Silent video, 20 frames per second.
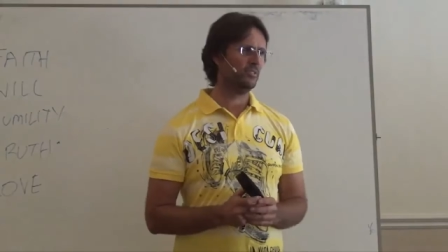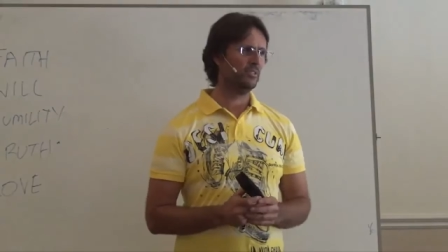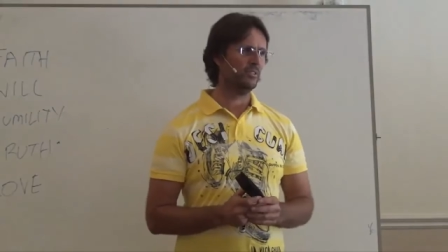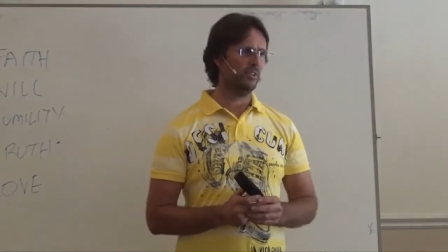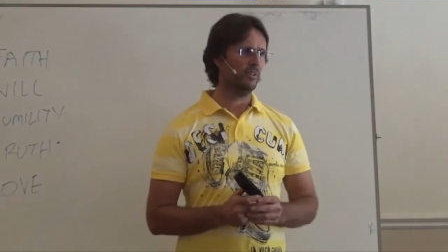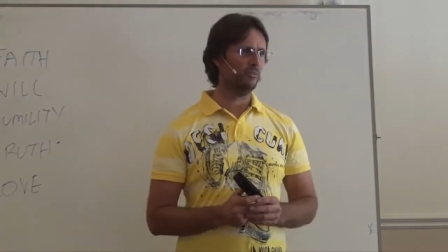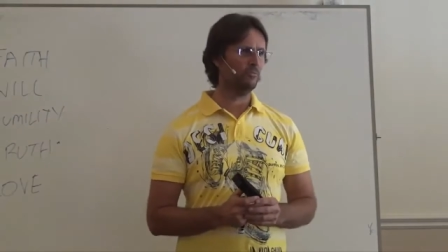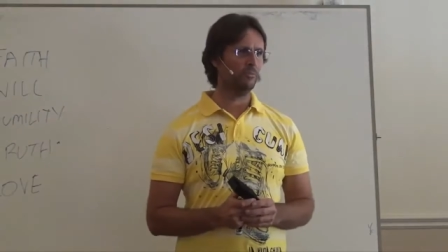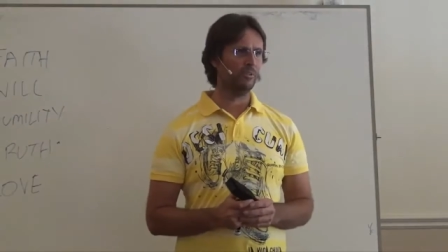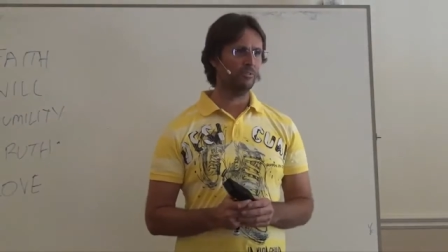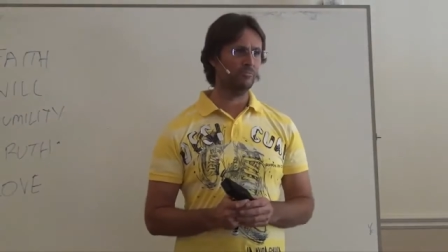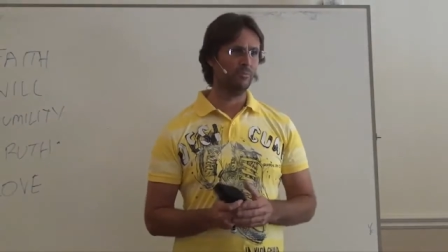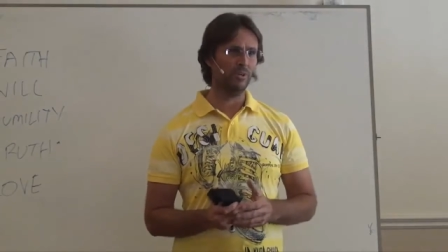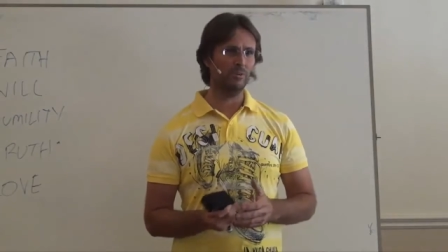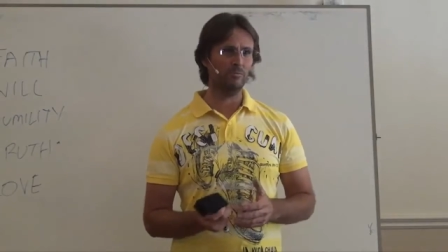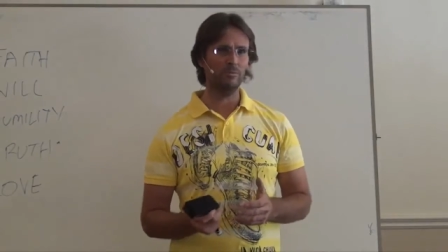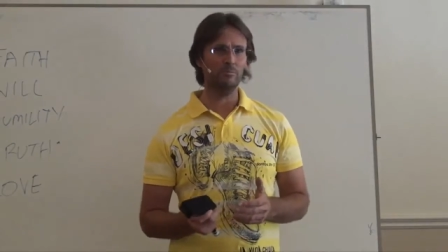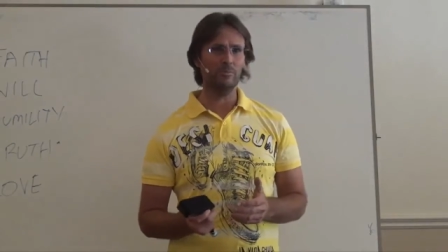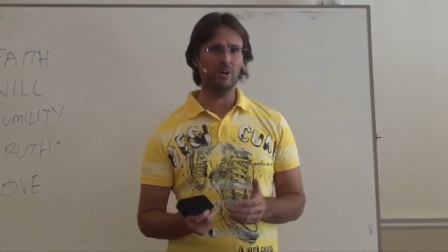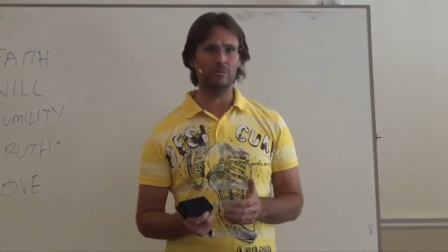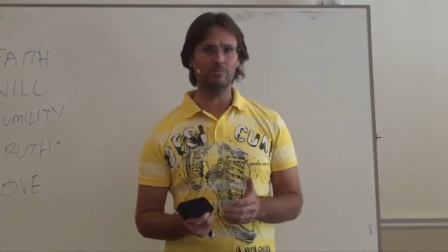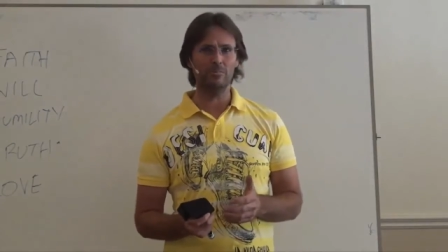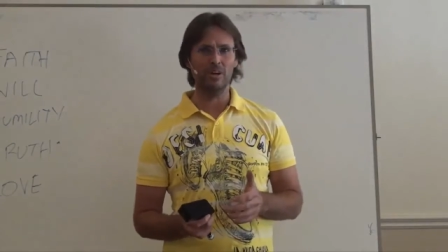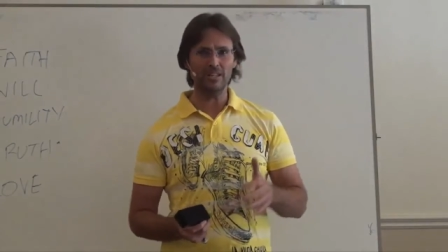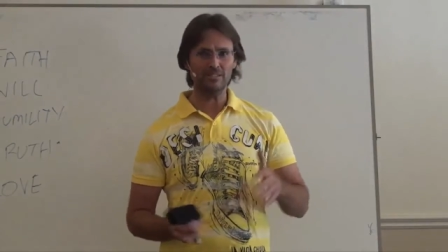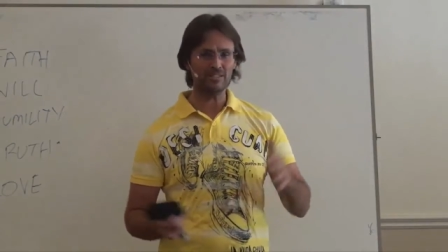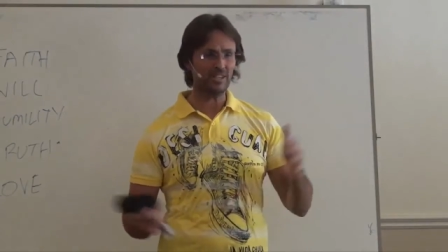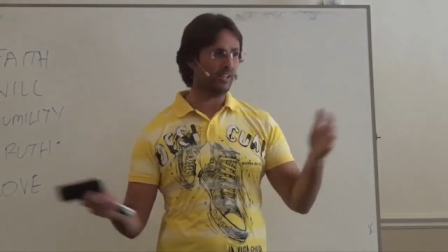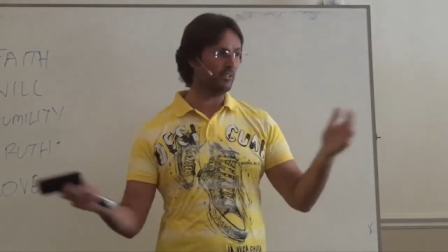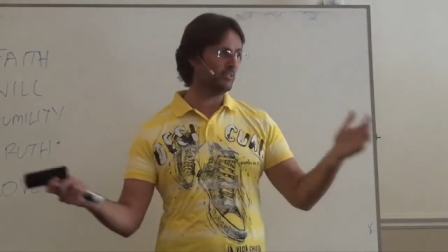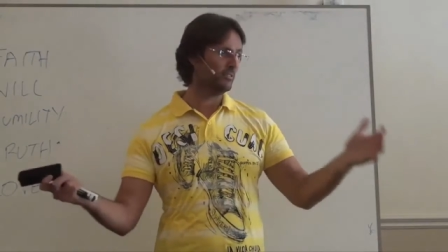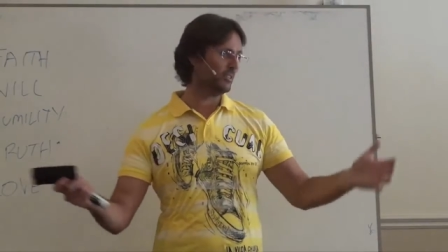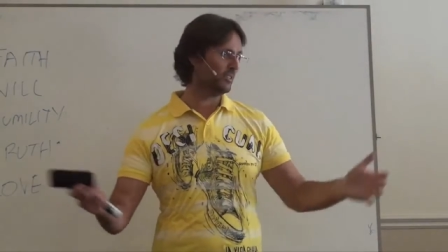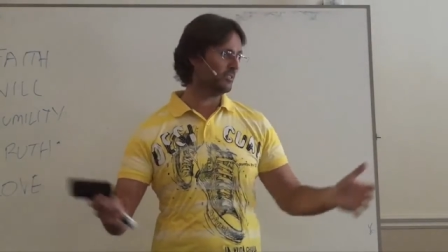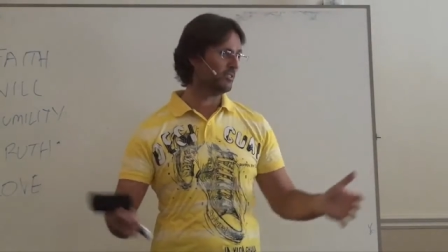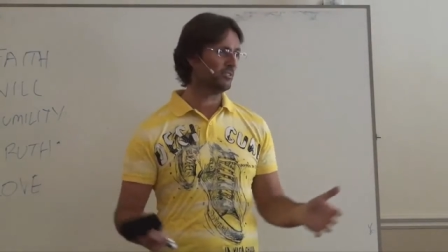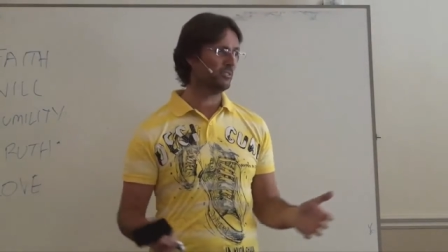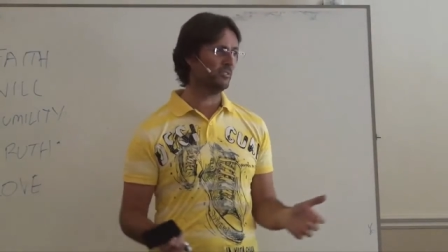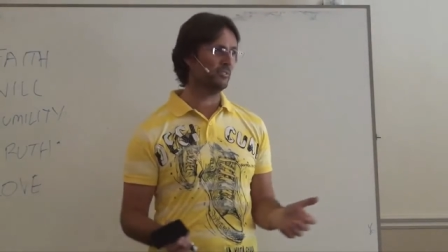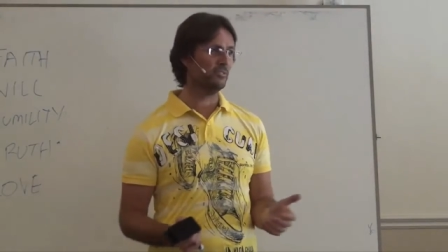you know, where, where, we might buy 10
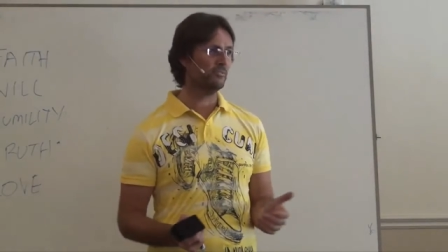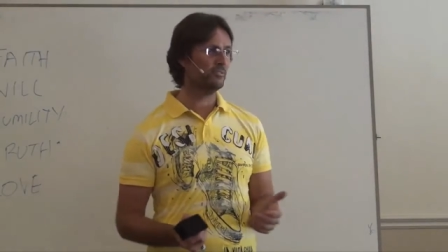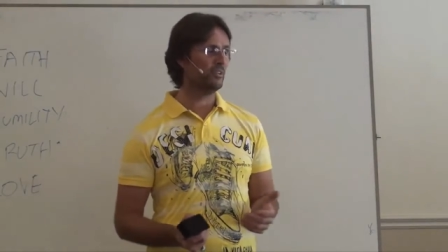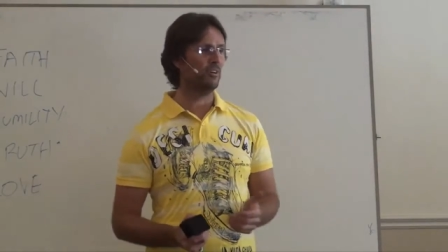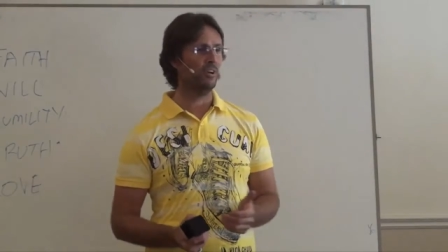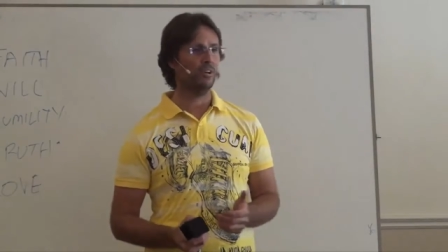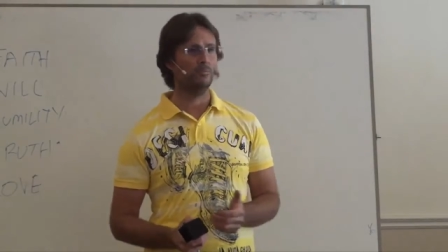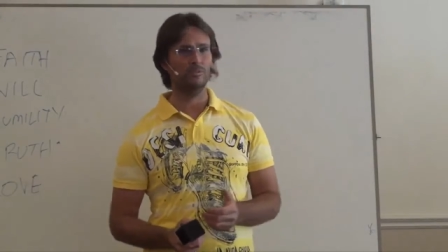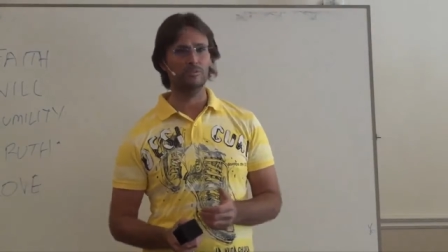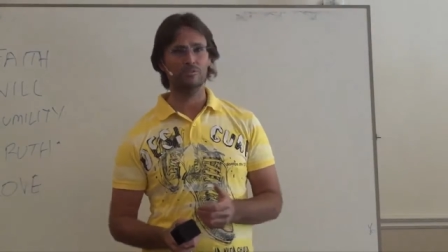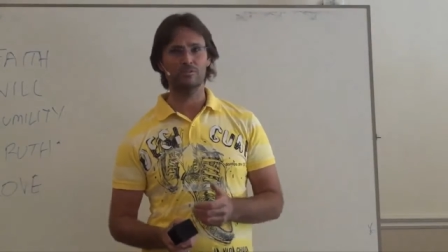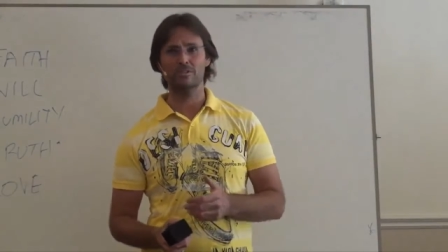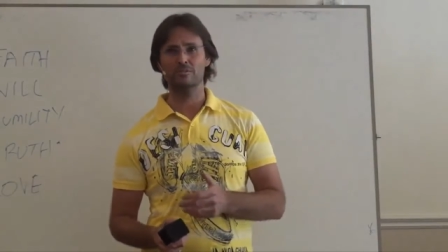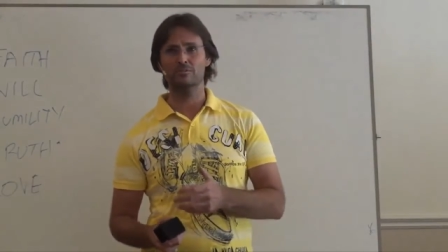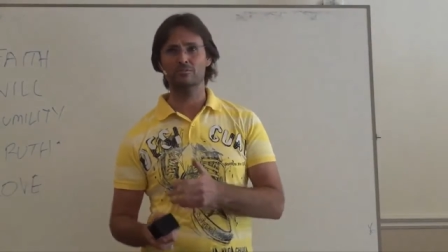discs at a time or